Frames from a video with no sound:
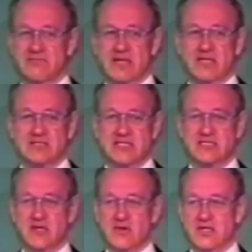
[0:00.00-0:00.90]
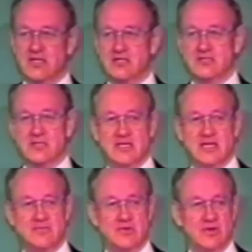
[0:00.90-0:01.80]
Because that's the only thing that's going to
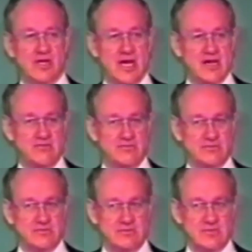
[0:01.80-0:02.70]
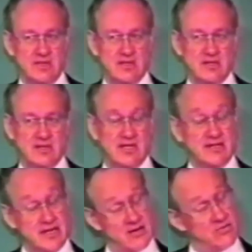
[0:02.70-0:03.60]
keep you alive. And I
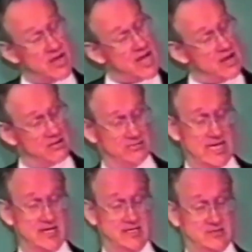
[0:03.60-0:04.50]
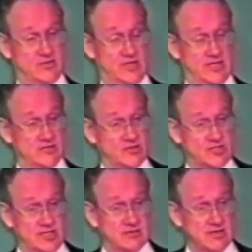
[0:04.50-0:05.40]
thought, wow, that is really
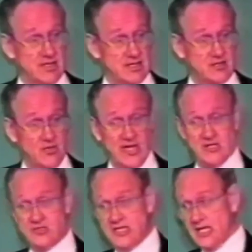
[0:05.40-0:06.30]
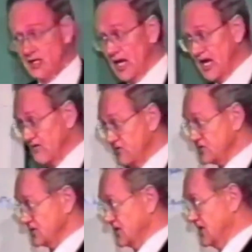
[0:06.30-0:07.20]
interesting. The way you stay alive is
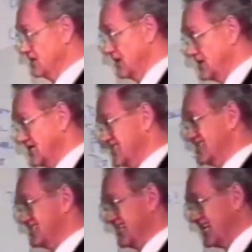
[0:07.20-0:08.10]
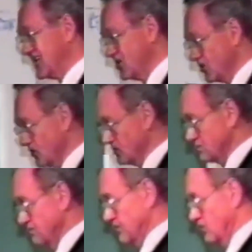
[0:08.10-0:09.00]
that the enemy doesn't see you.
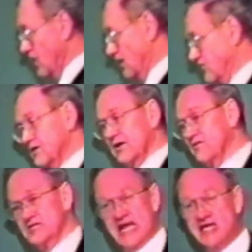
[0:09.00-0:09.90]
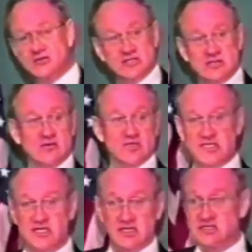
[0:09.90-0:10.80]
Well, if you don't have a tax return, what's
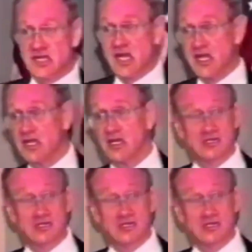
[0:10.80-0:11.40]
he going to see?